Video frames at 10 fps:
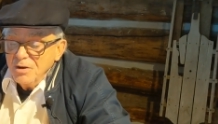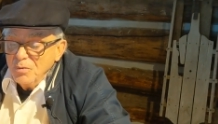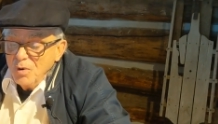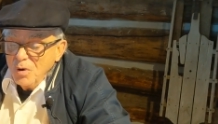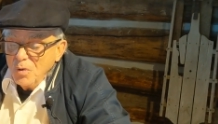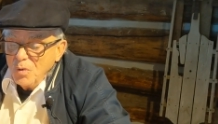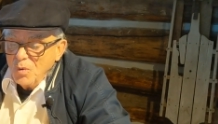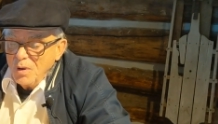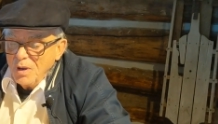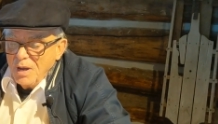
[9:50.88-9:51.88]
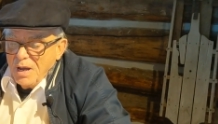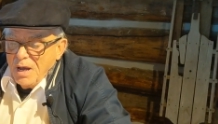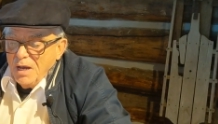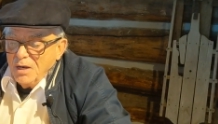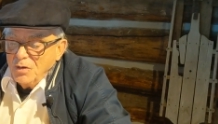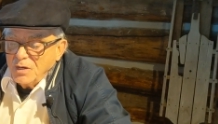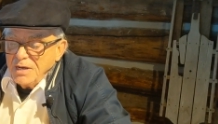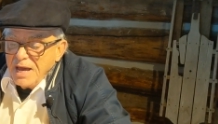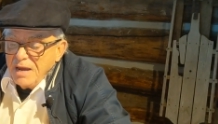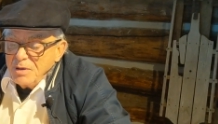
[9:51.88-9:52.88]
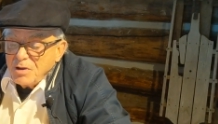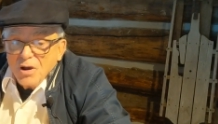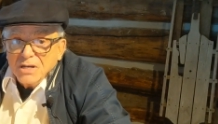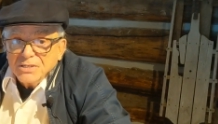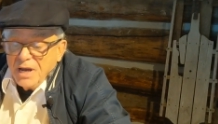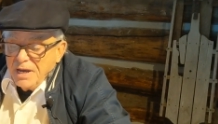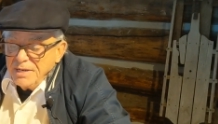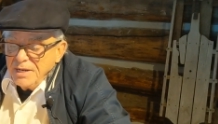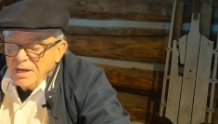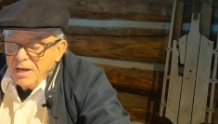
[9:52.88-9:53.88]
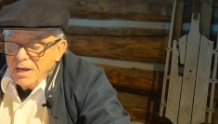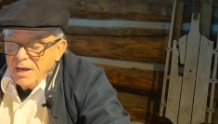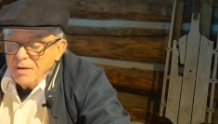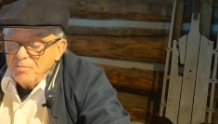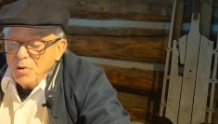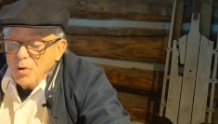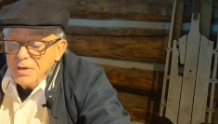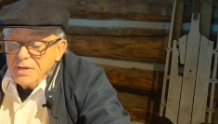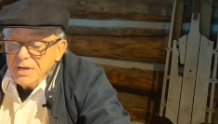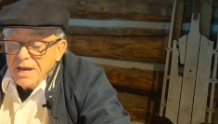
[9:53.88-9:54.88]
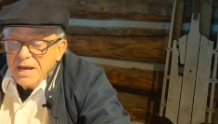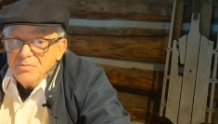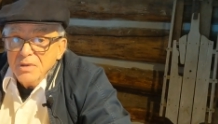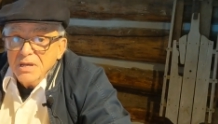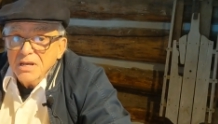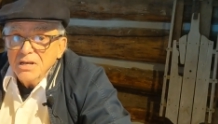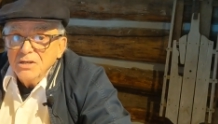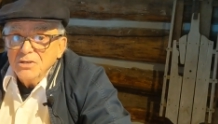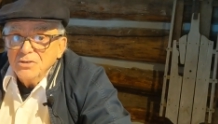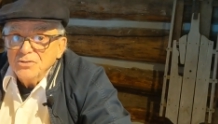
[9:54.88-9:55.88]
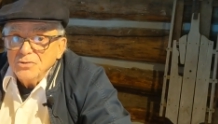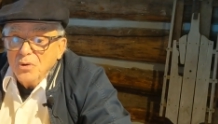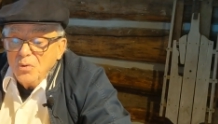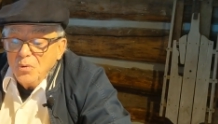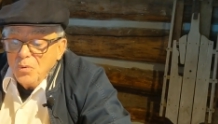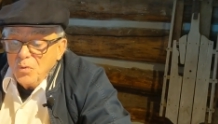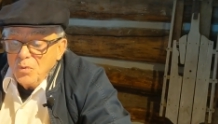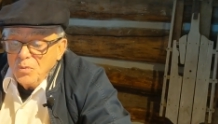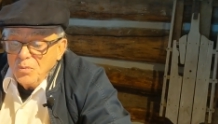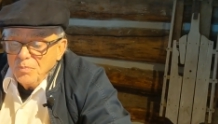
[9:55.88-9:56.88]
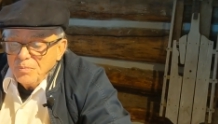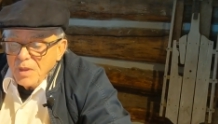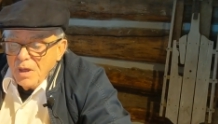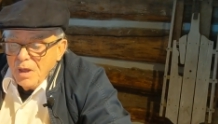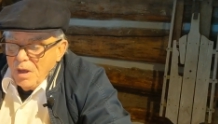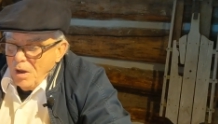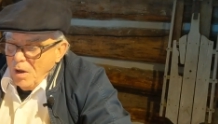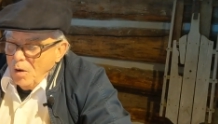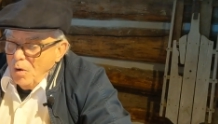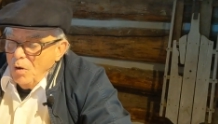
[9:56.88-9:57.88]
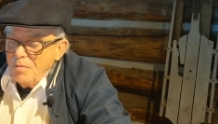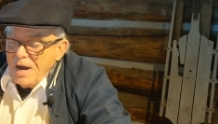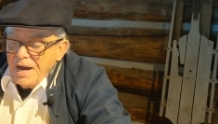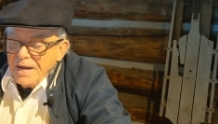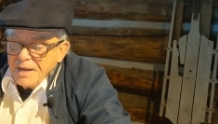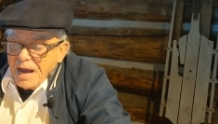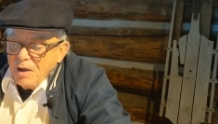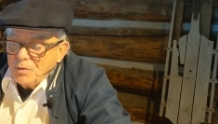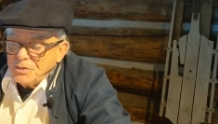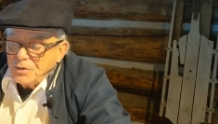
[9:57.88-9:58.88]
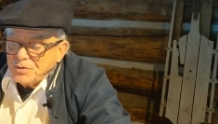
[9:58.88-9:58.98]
in a row, a looking at me cross-eyed and pointing at me. So, oh my, I was